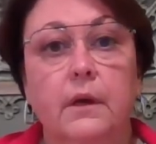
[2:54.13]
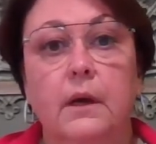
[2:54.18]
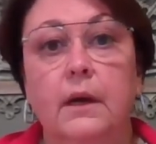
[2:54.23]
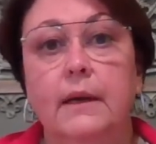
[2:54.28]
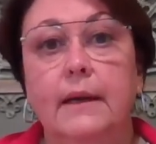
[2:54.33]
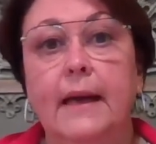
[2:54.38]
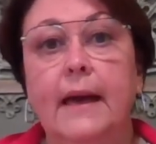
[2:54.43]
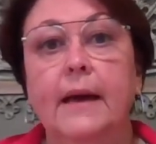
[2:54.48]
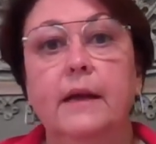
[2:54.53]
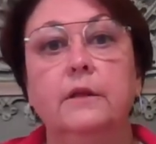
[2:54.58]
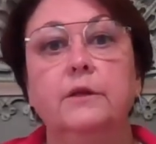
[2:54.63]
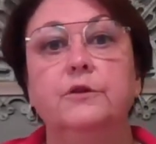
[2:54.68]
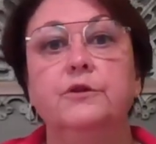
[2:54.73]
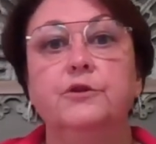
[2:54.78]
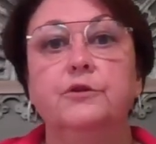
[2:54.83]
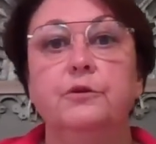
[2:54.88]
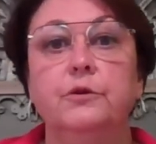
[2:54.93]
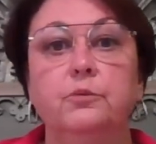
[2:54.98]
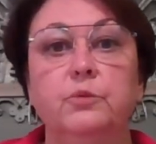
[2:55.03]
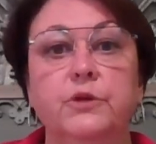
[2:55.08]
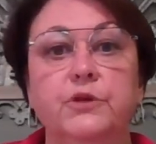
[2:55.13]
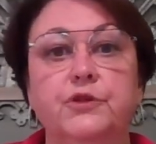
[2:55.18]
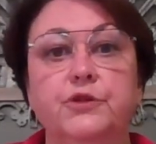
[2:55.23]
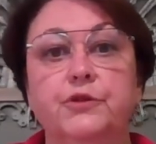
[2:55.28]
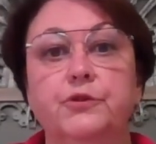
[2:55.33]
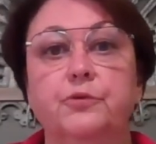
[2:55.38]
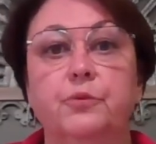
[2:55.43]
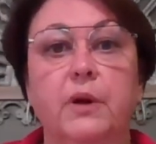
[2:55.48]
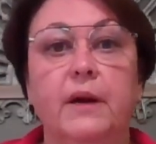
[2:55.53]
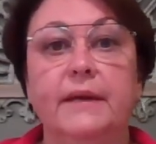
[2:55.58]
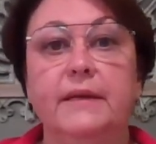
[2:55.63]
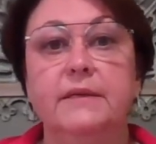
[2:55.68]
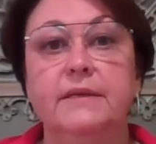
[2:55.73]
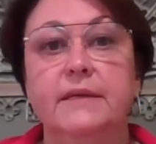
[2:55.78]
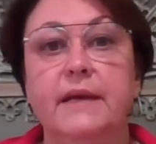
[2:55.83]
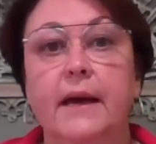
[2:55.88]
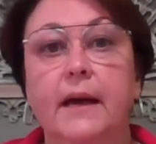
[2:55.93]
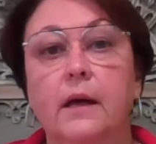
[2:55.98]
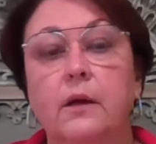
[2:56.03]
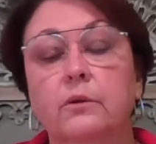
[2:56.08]
a calendar in which you write
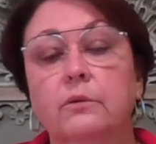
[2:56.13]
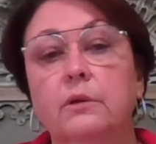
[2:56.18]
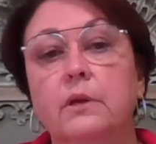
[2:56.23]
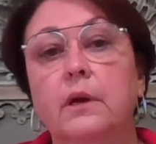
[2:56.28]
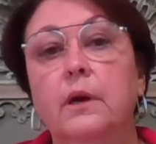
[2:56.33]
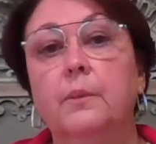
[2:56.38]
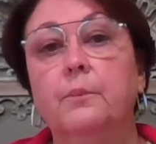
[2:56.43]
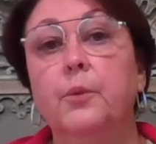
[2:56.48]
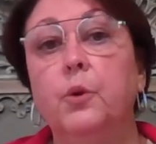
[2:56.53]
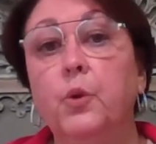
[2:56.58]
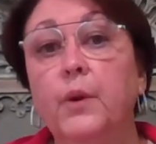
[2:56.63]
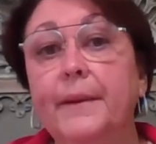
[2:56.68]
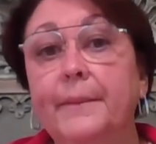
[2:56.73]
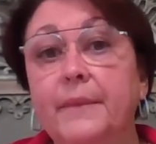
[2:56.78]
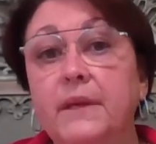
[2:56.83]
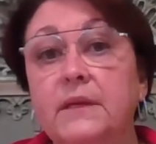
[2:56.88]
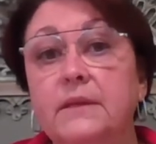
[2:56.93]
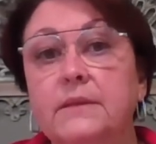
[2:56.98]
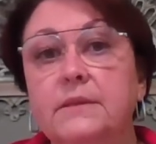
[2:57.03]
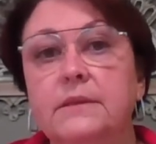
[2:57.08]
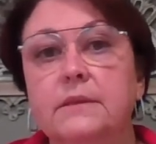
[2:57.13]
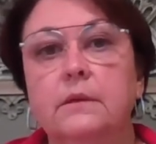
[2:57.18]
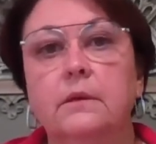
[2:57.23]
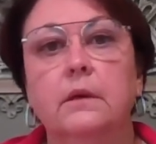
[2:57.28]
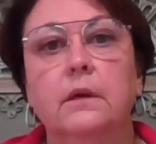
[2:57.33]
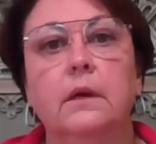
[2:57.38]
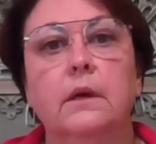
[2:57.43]
down appointments